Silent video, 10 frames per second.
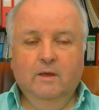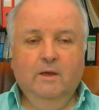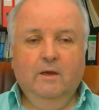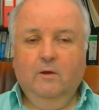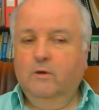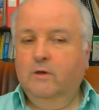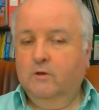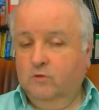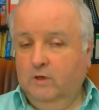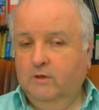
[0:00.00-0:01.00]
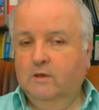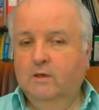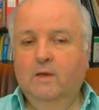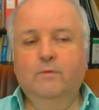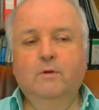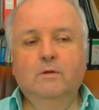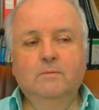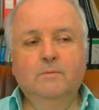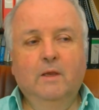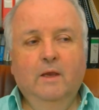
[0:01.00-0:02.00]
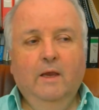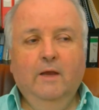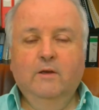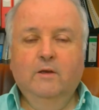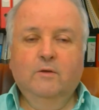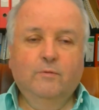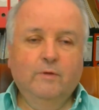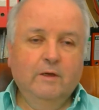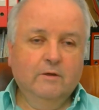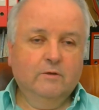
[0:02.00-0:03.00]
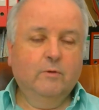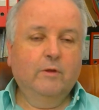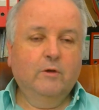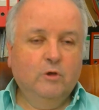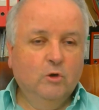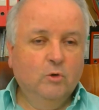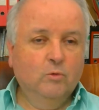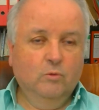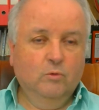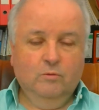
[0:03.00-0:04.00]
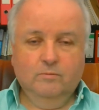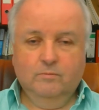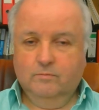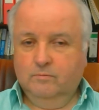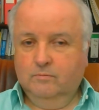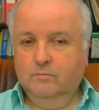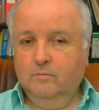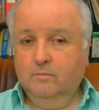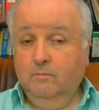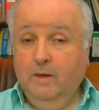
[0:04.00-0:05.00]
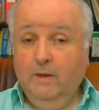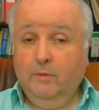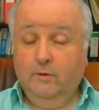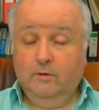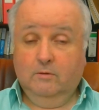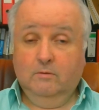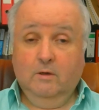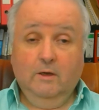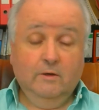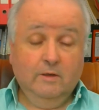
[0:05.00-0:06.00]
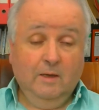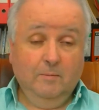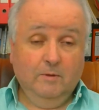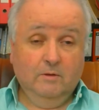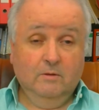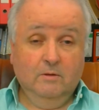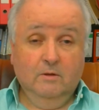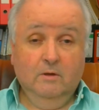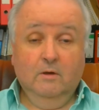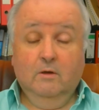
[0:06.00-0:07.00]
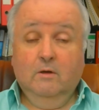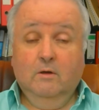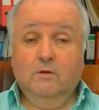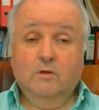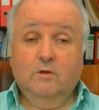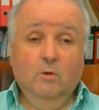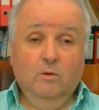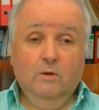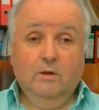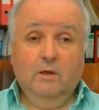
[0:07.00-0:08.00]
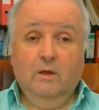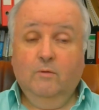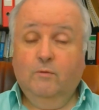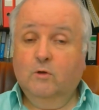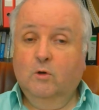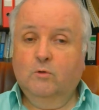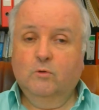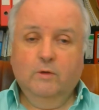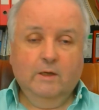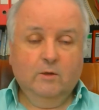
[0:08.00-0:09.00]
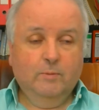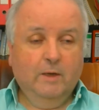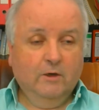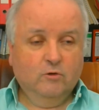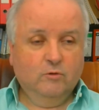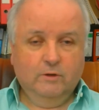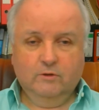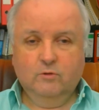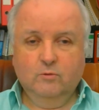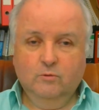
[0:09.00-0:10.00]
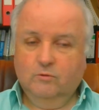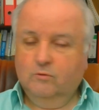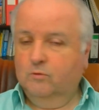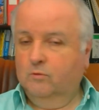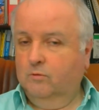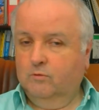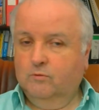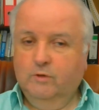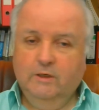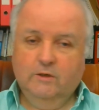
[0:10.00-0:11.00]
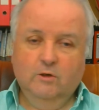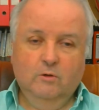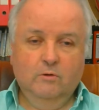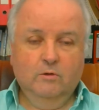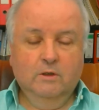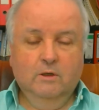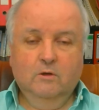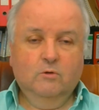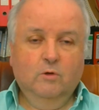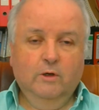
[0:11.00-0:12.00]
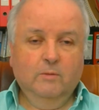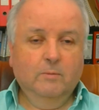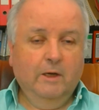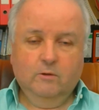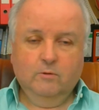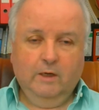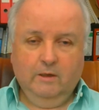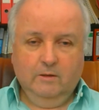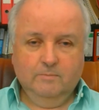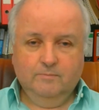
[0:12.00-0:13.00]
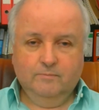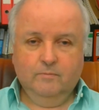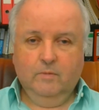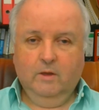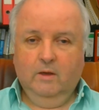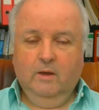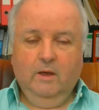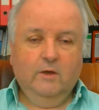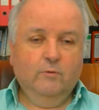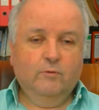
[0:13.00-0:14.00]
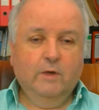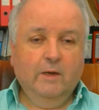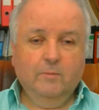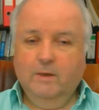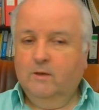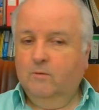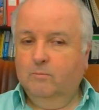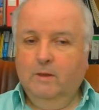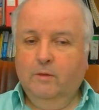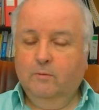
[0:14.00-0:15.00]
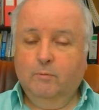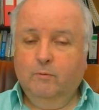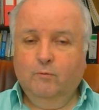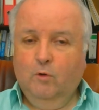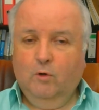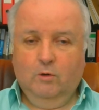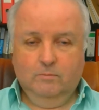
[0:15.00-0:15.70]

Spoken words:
on an energetic level and interferes with a new method attempt. So if you go to an acupuncturist to treat your chronic migraine, and you've tried many methods before